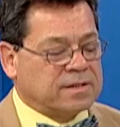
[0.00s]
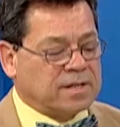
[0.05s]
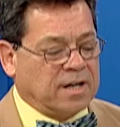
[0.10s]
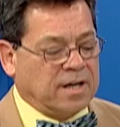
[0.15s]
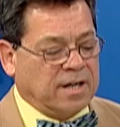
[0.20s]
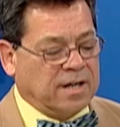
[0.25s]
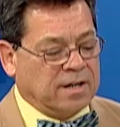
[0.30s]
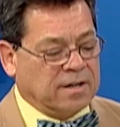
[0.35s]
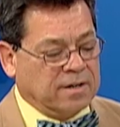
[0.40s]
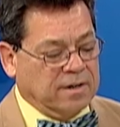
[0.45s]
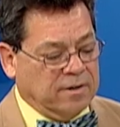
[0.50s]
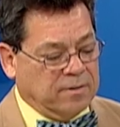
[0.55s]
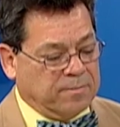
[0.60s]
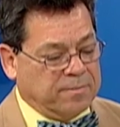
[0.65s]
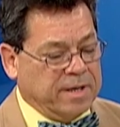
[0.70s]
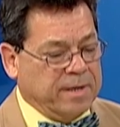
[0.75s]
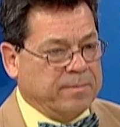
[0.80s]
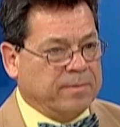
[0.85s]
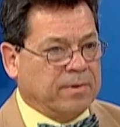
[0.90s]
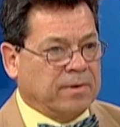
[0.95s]
uh, you know,
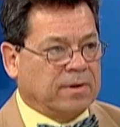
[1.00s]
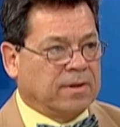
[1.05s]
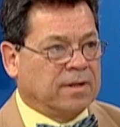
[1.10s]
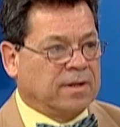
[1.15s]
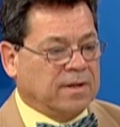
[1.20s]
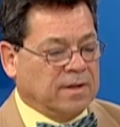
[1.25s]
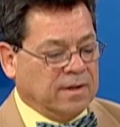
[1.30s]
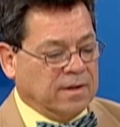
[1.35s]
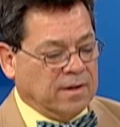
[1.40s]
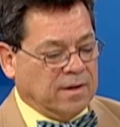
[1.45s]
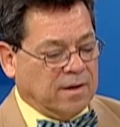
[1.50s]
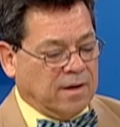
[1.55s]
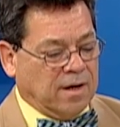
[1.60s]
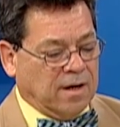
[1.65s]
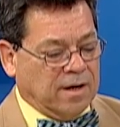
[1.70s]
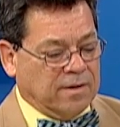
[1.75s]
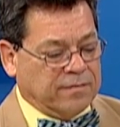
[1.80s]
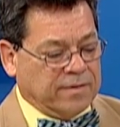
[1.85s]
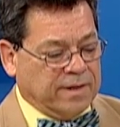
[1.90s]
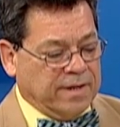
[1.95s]
people
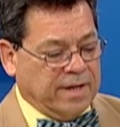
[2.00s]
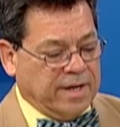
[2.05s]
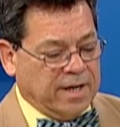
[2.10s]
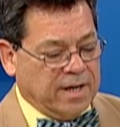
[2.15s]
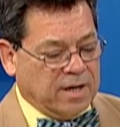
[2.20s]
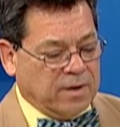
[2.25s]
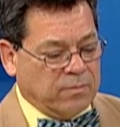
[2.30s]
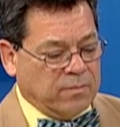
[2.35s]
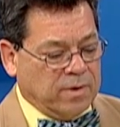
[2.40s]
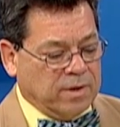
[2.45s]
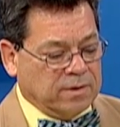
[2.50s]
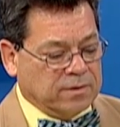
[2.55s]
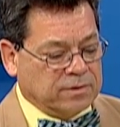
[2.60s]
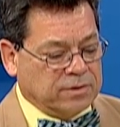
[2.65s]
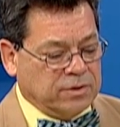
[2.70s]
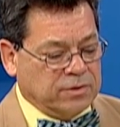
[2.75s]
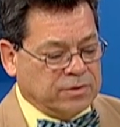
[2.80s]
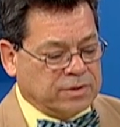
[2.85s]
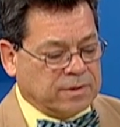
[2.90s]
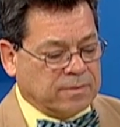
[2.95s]
often here will
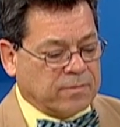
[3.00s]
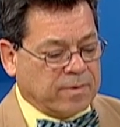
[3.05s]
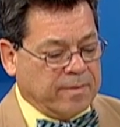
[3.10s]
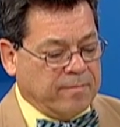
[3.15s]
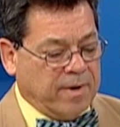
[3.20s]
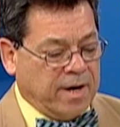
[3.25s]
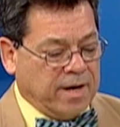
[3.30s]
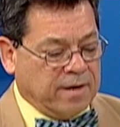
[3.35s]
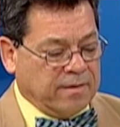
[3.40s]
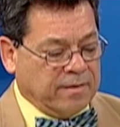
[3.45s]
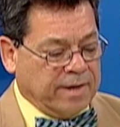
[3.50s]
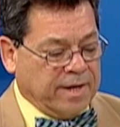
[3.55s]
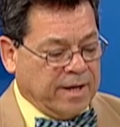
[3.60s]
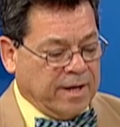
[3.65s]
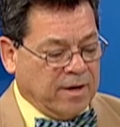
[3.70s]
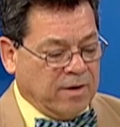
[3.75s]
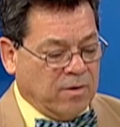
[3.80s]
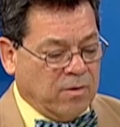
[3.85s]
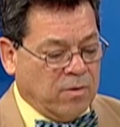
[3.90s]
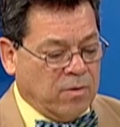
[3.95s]
do some
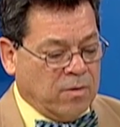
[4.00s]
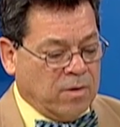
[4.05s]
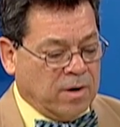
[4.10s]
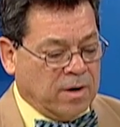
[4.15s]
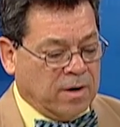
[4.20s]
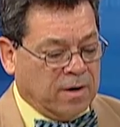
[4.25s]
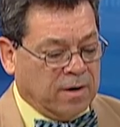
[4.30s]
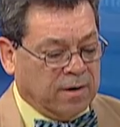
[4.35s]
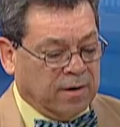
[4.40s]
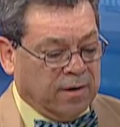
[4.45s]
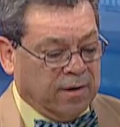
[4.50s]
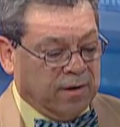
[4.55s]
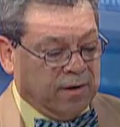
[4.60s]
remodeling or